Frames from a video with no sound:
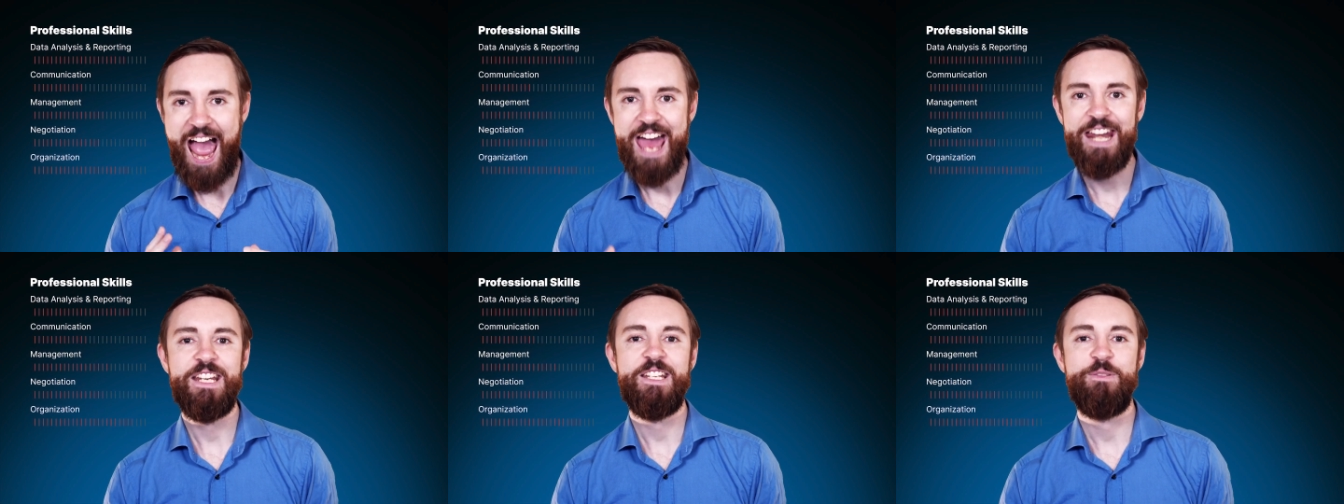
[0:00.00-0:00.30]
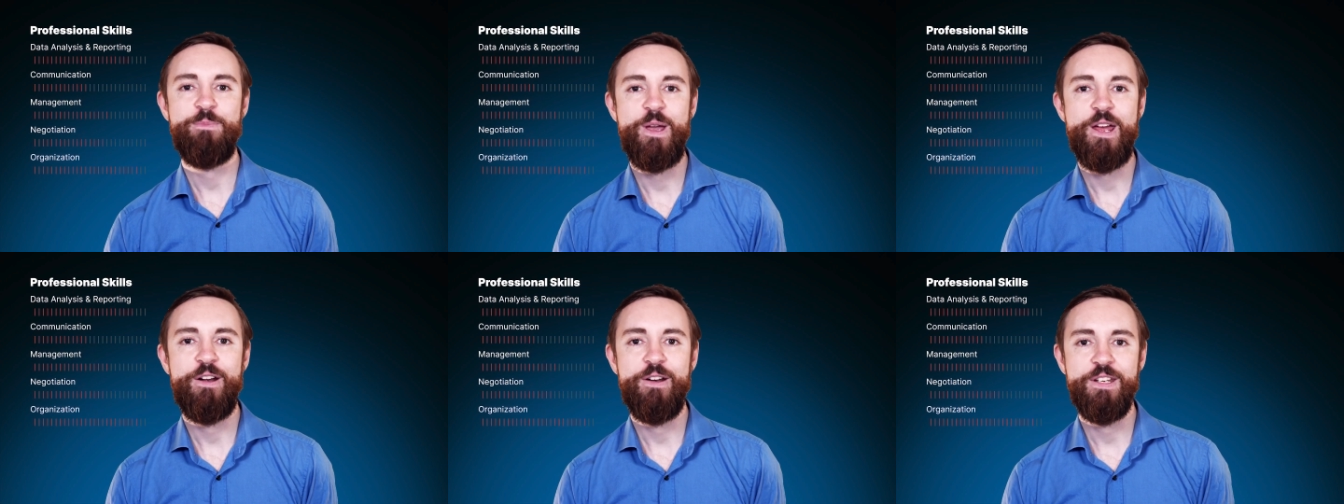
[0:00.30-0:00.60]
and
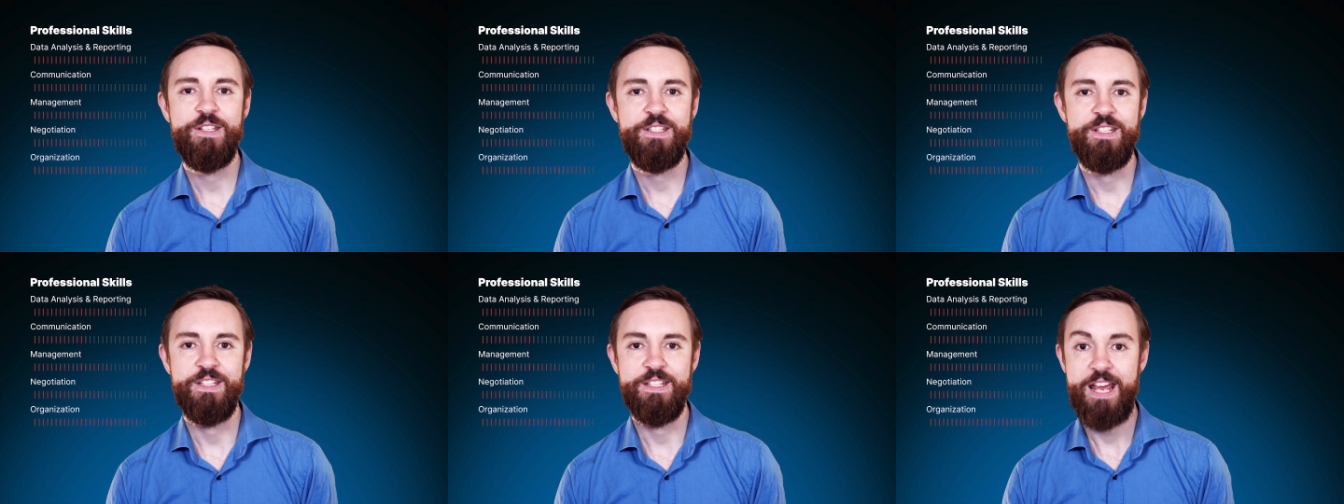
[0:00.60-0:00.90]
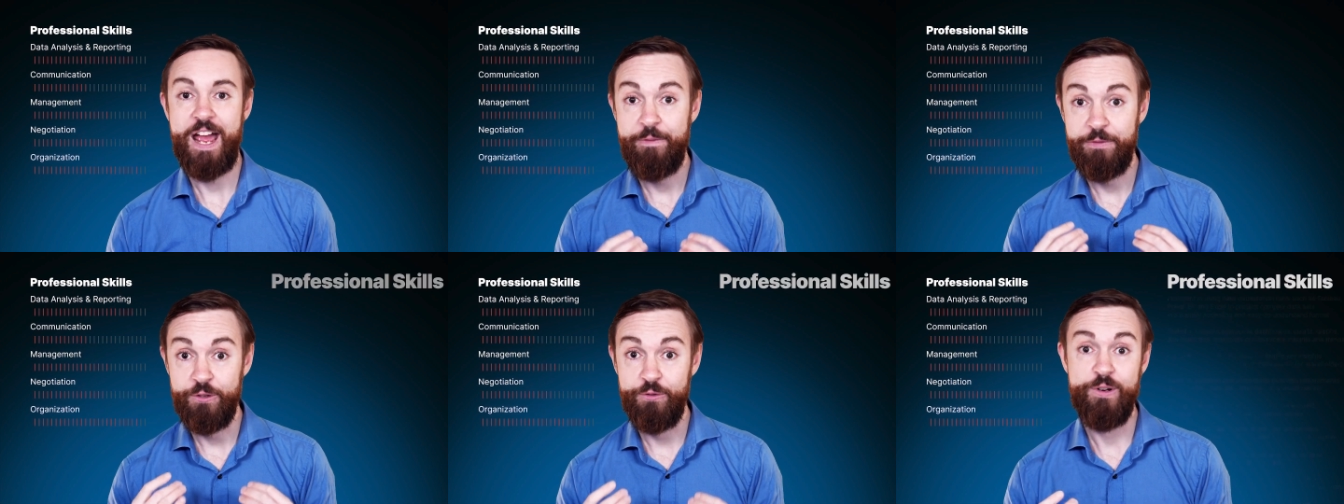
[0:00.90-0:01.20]
experiences
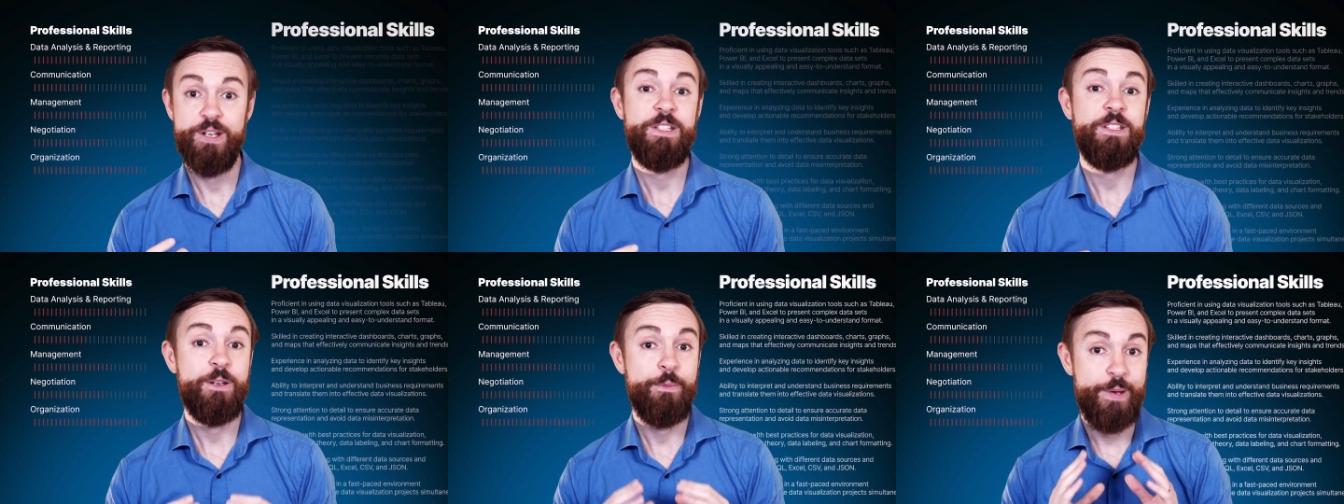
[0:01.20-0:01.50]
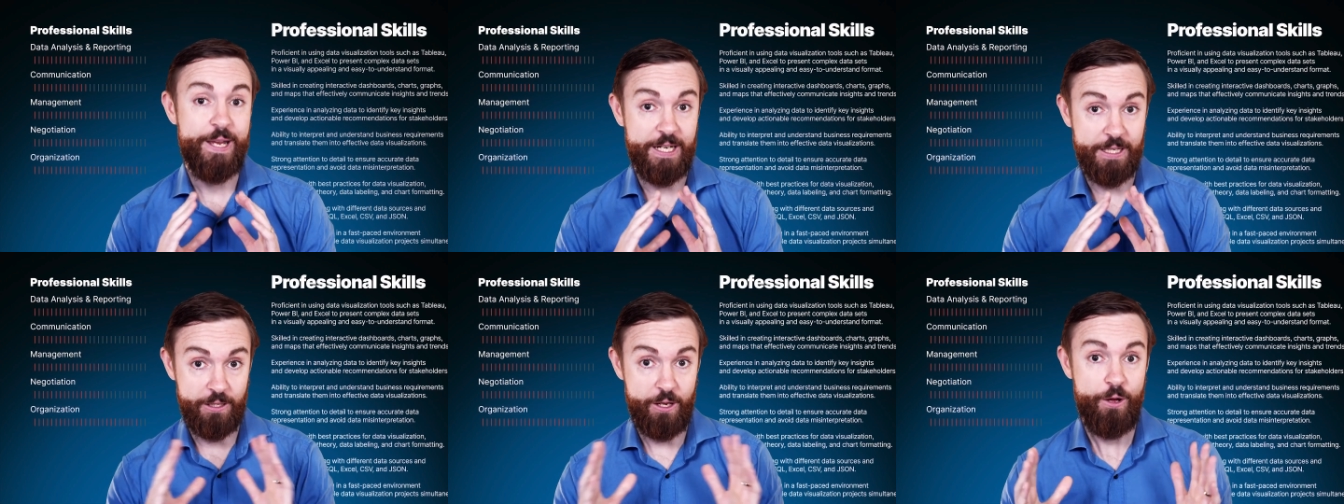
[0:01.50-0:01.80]
have the risk of
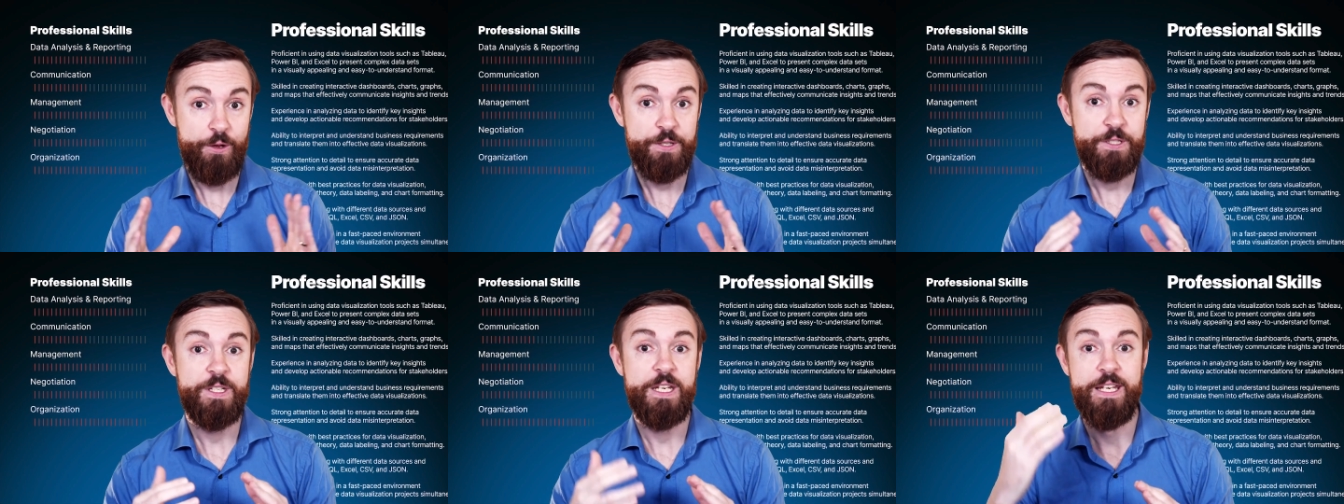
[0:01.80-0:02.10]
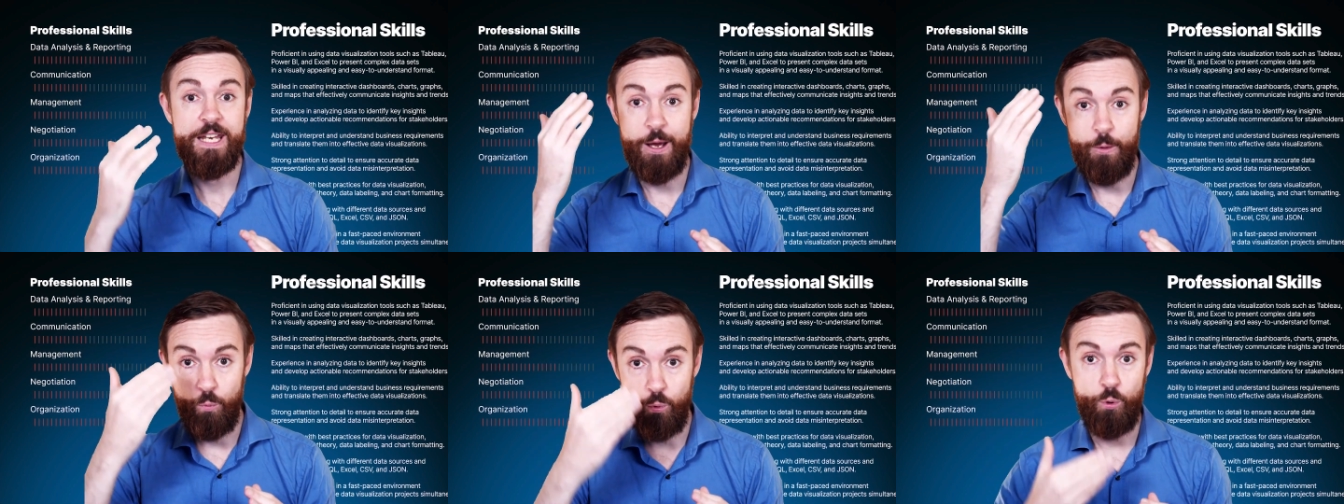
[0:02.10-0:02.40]
being lost
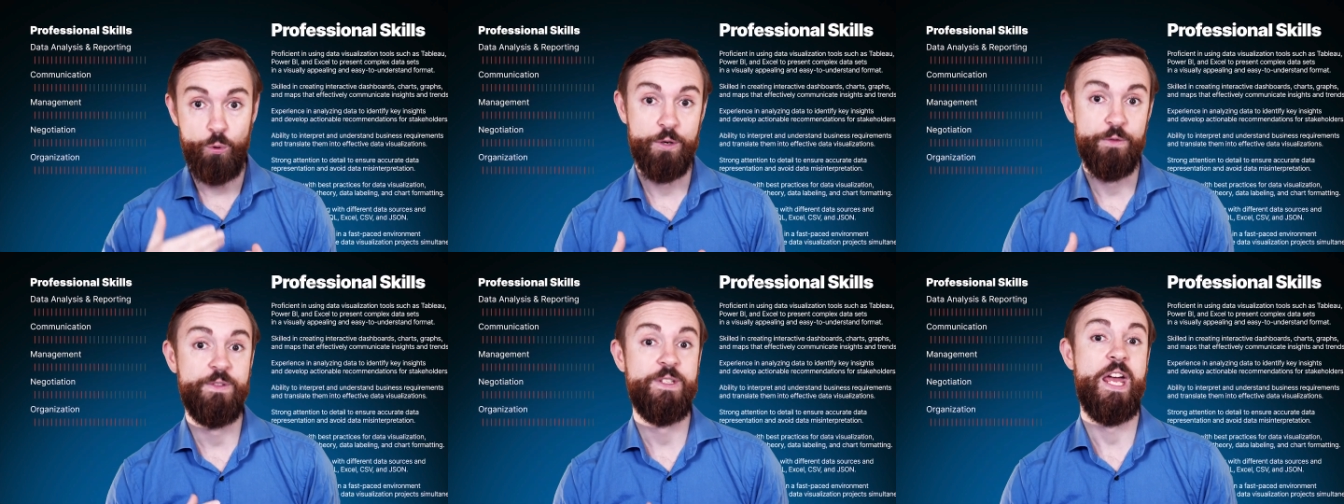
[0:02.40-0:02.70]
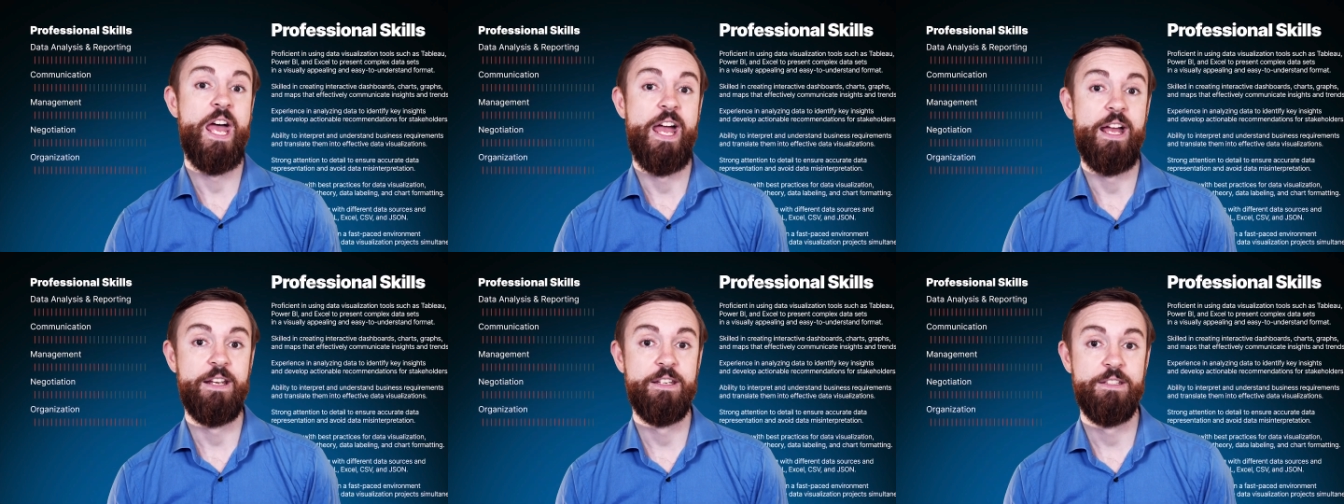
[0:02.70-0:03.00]
in that wall of
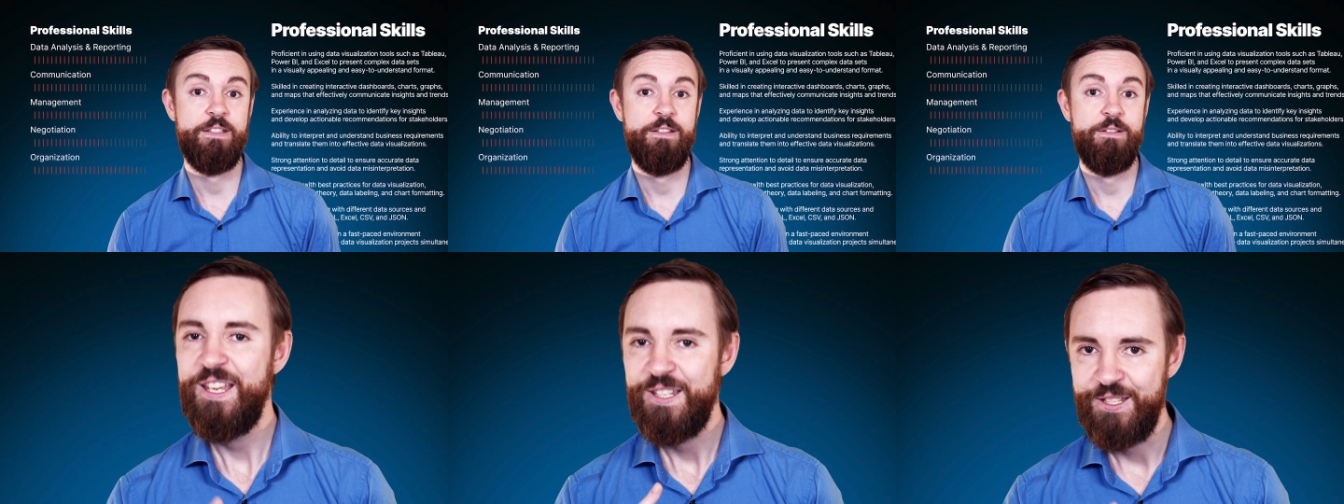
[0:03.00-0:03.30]
text.